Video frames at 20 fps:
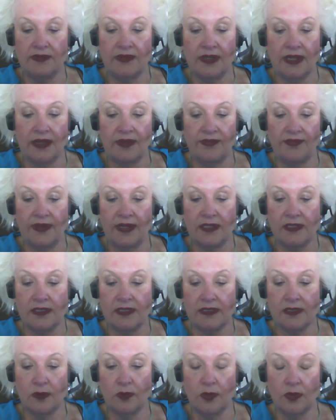Thy
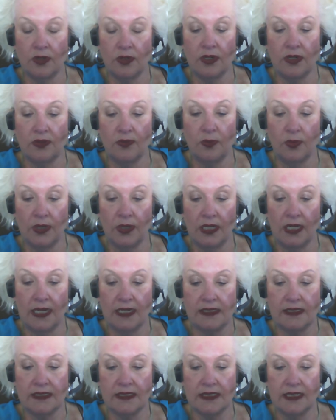face, Lord, will
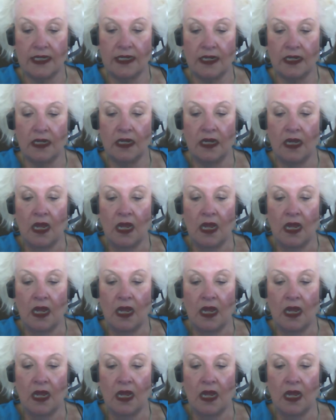I seek.